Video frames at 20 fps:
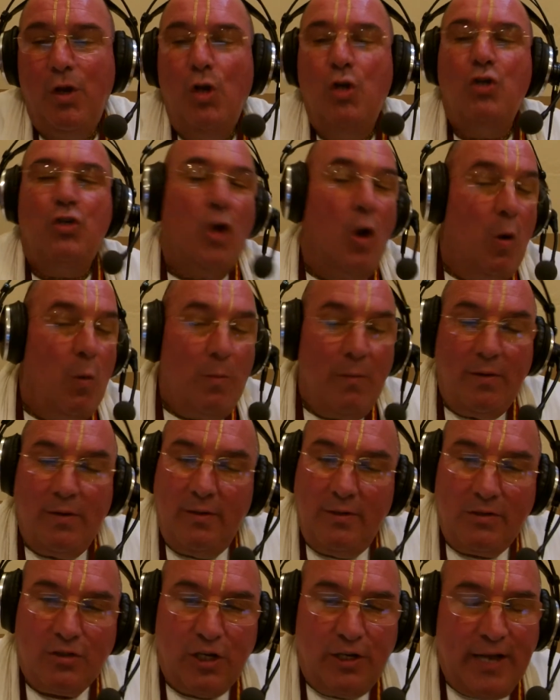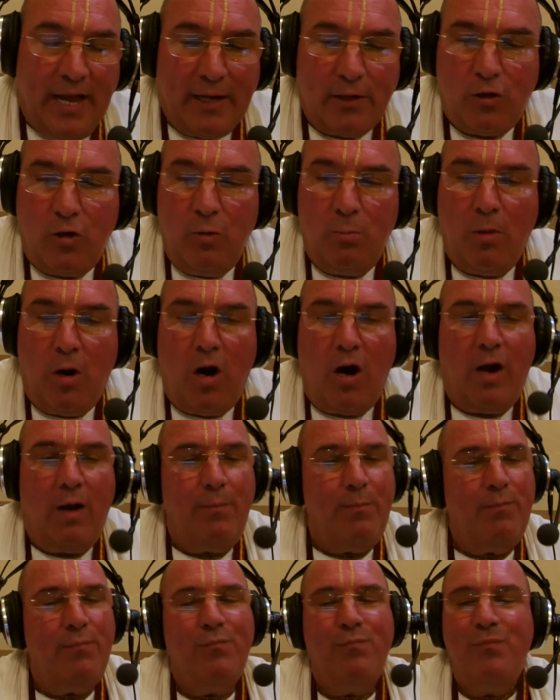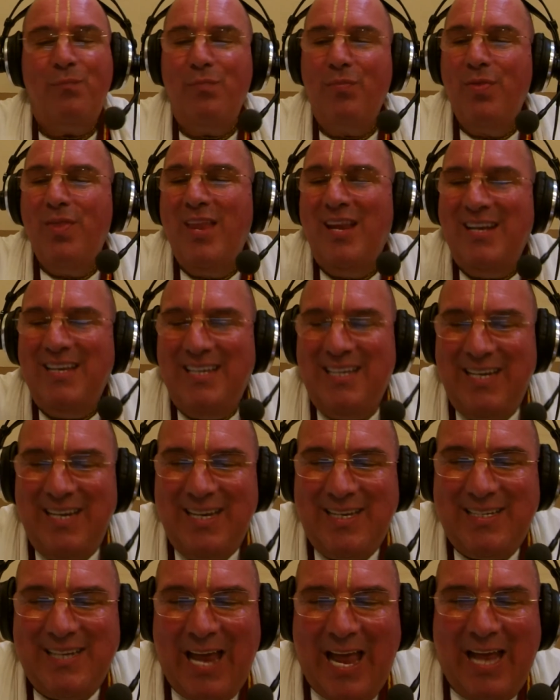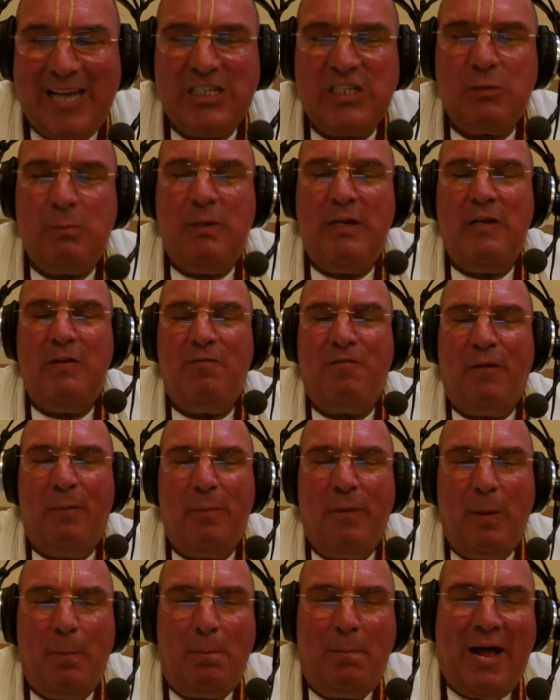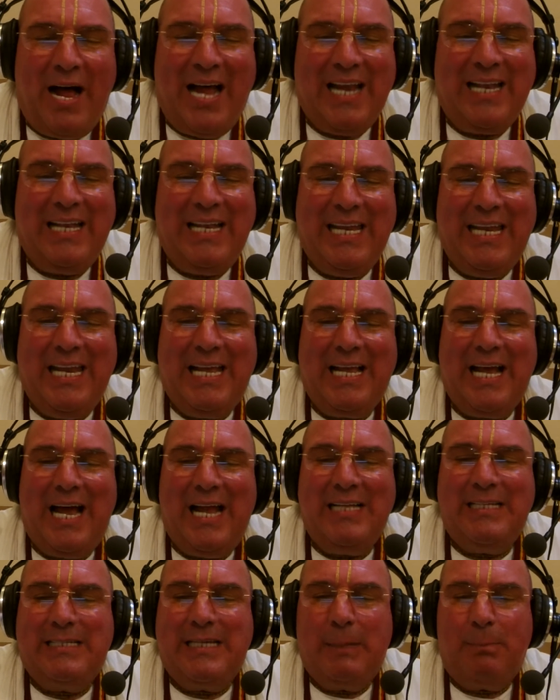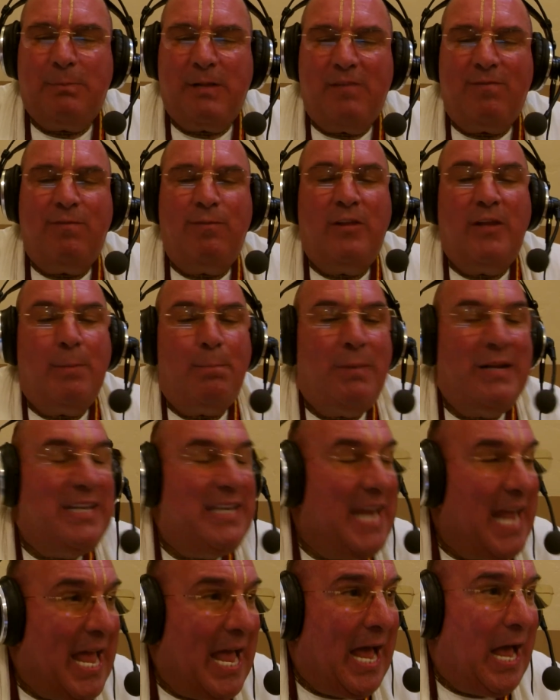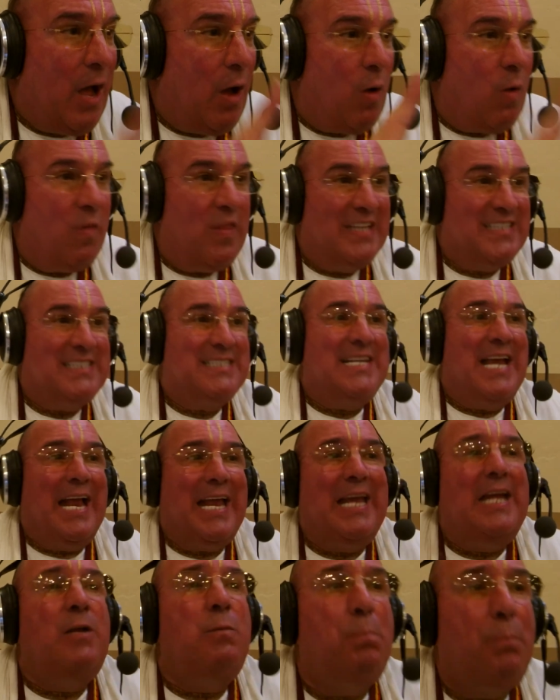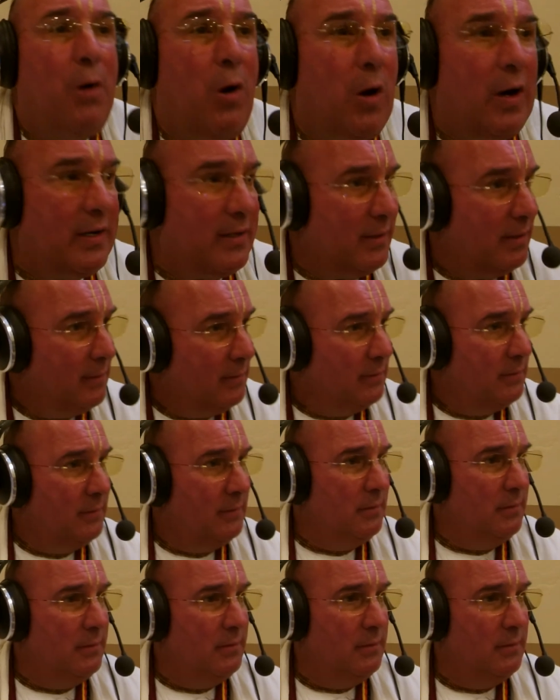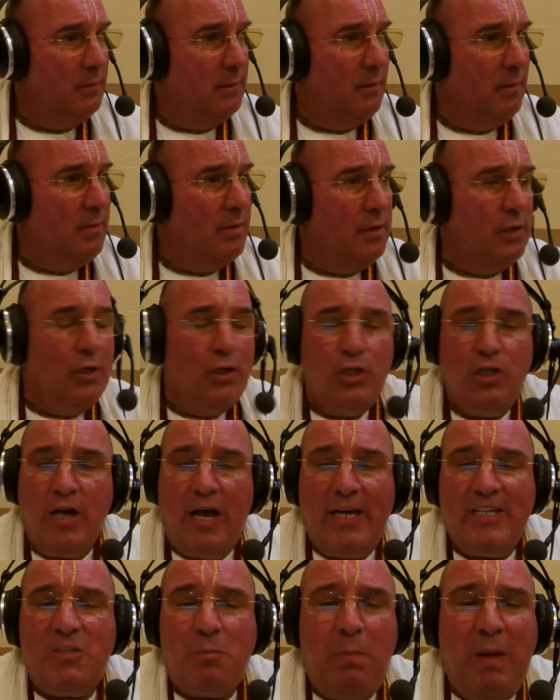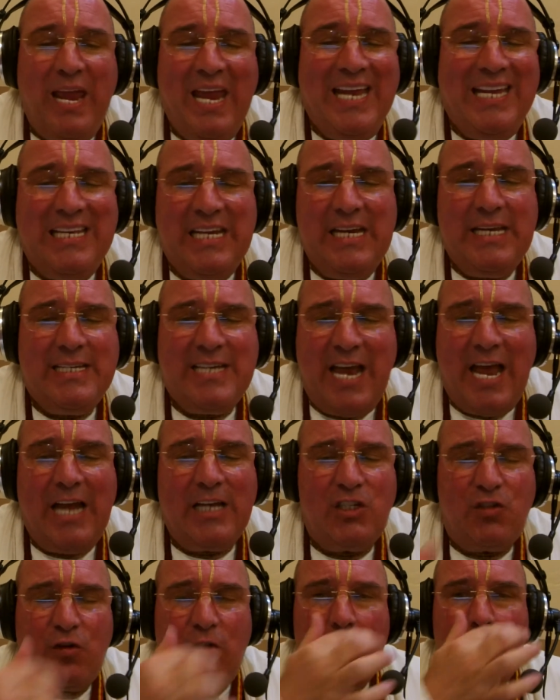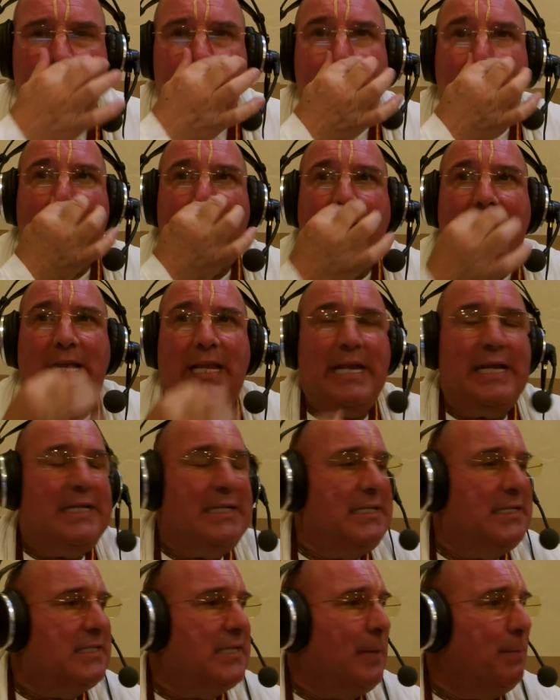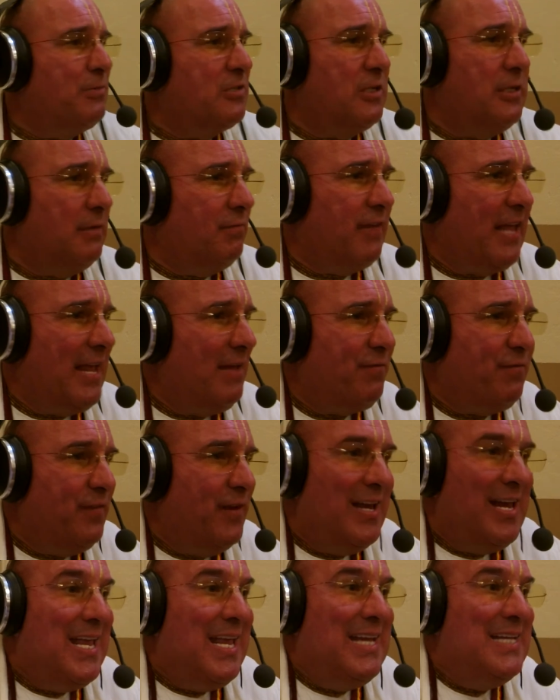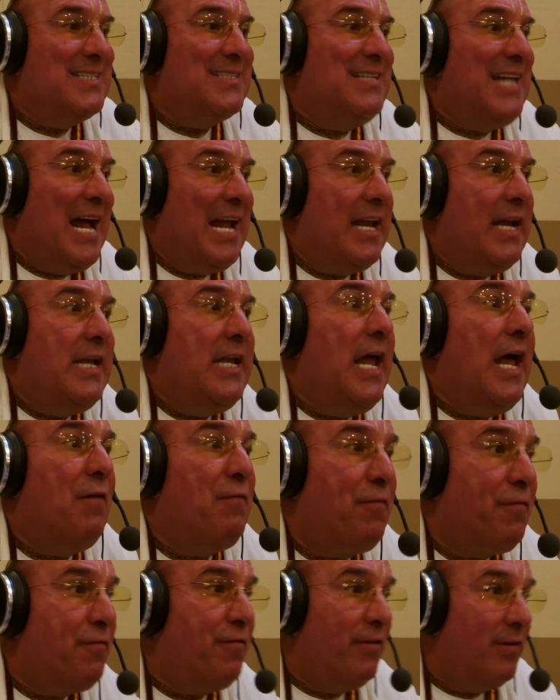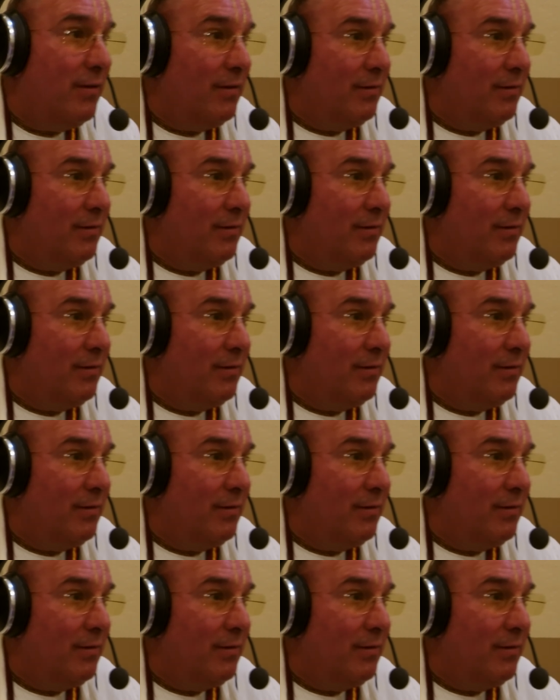So, Sanat Kumar, detachment from the bodily concept of the... But now, the second part. Just being detached from the bodily conception of life is not enough.